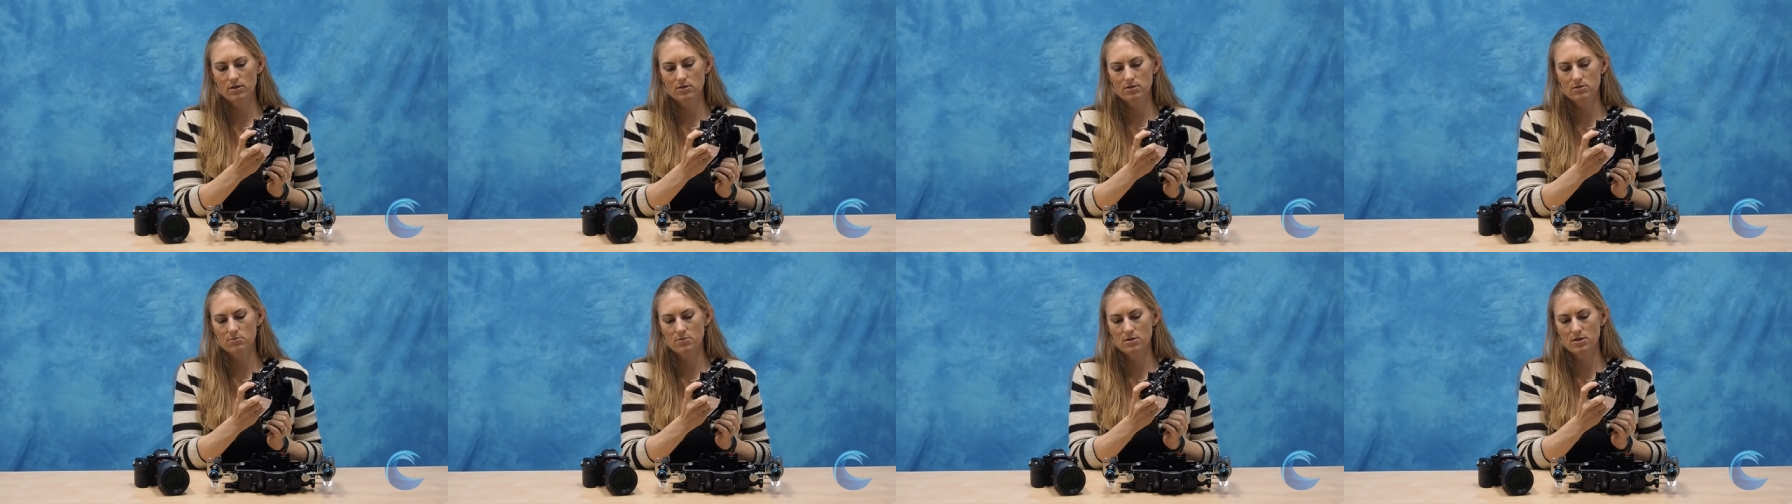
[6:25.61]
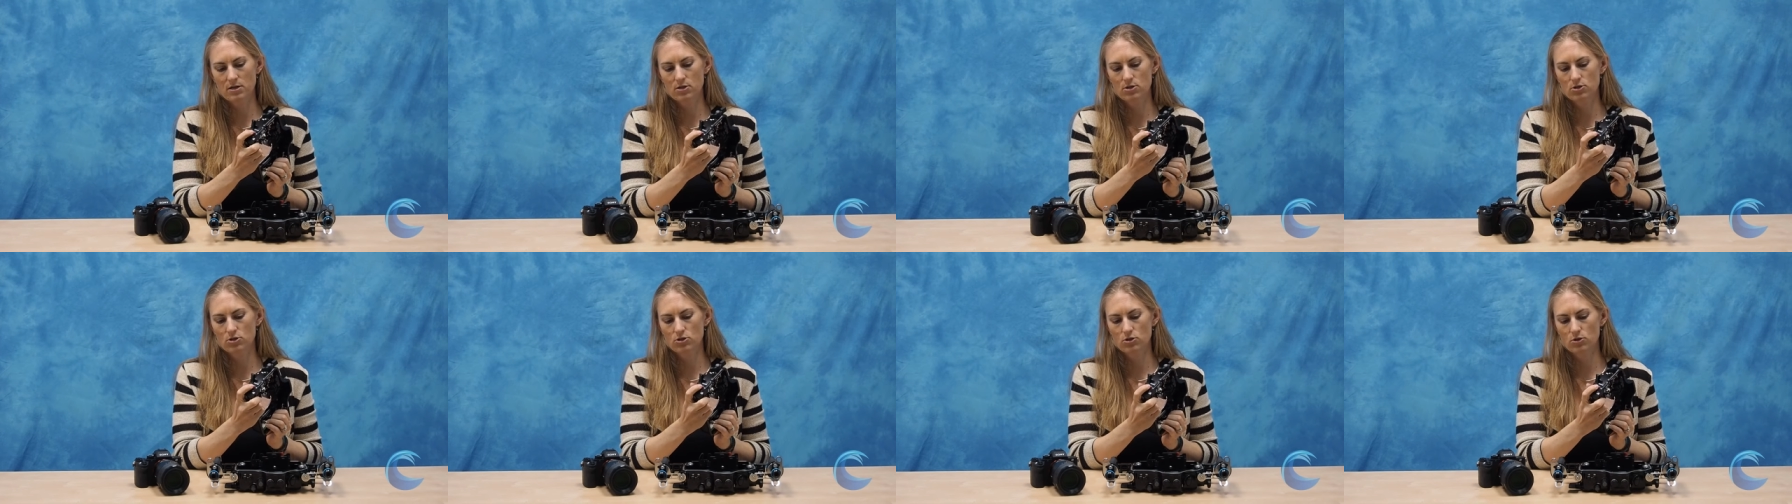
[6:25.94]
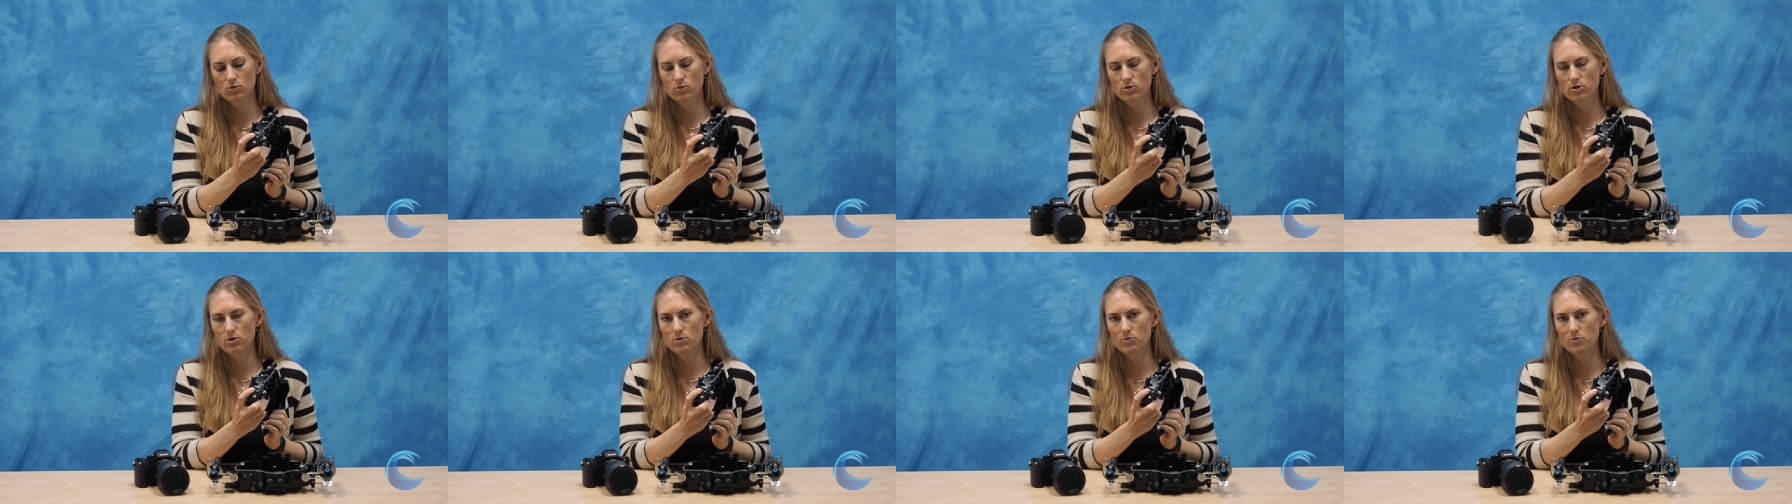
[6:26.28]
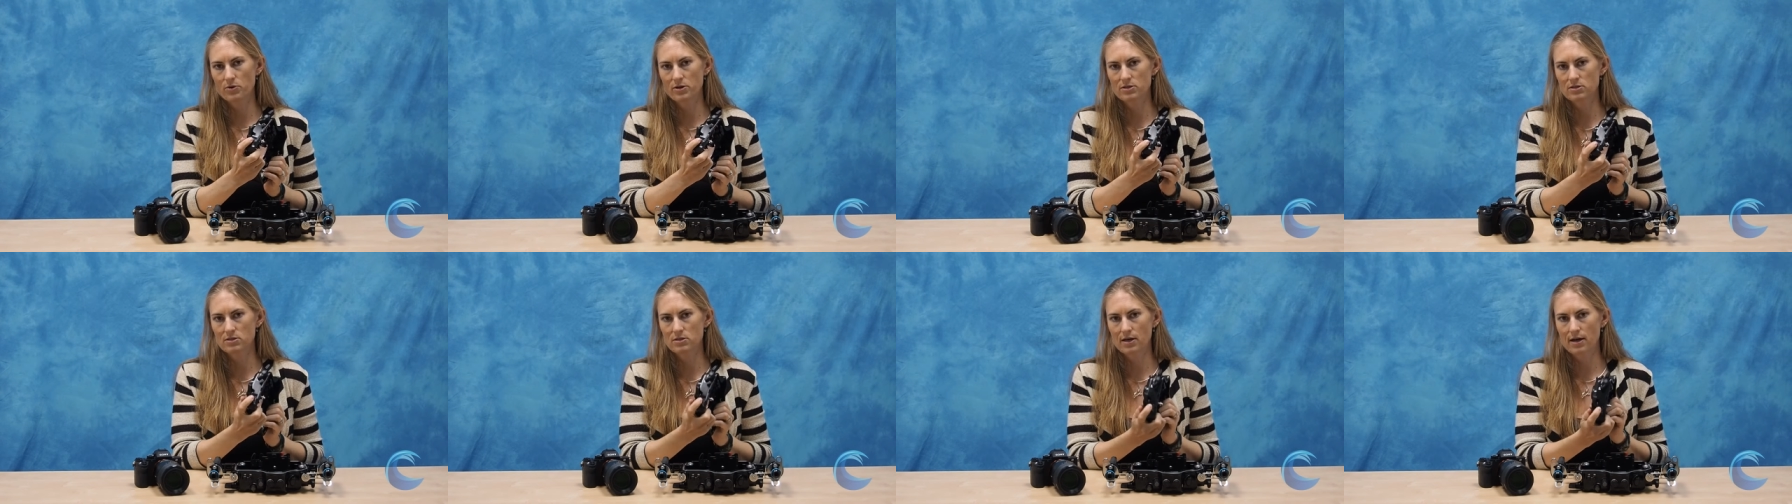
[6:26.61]
is making sure when you
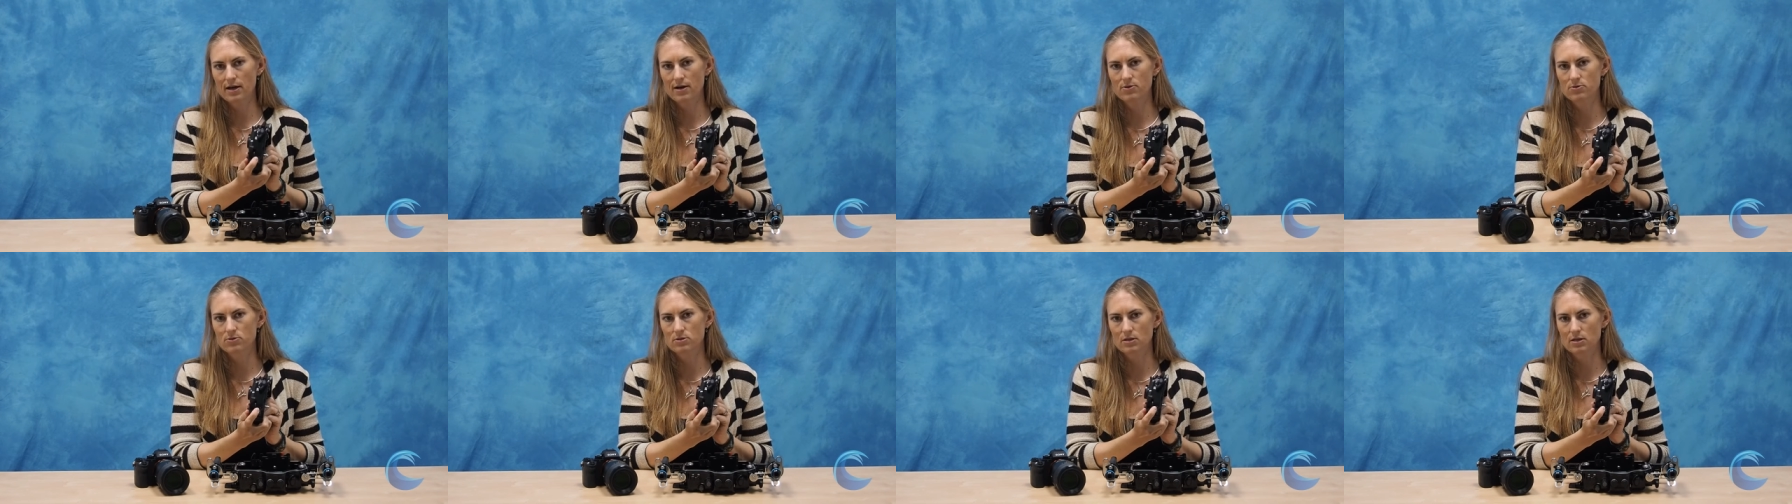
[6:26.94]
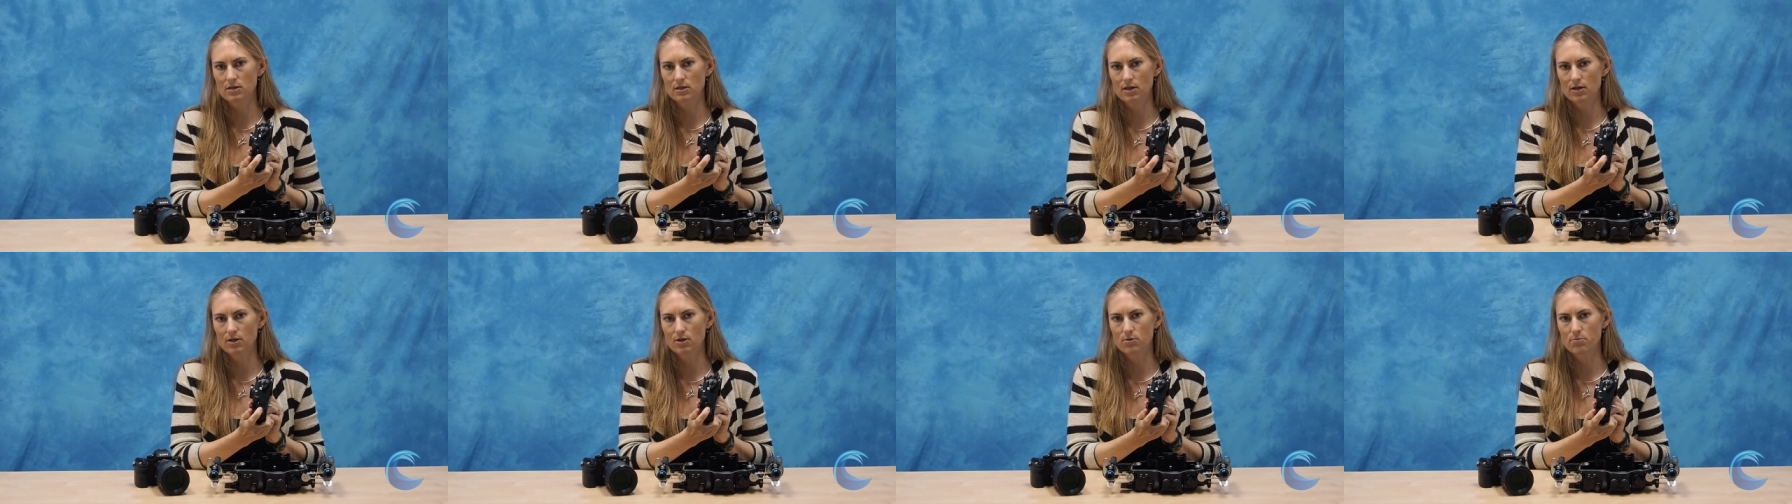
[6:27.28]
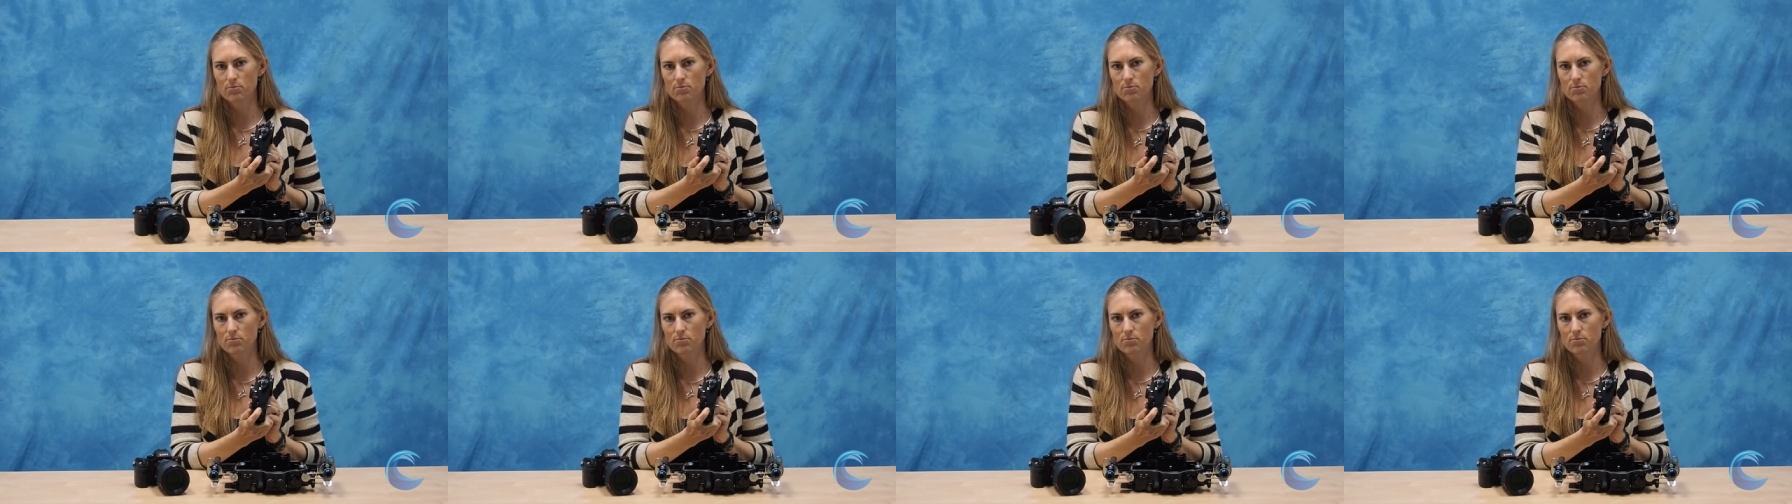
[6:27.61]
rinse the housing that you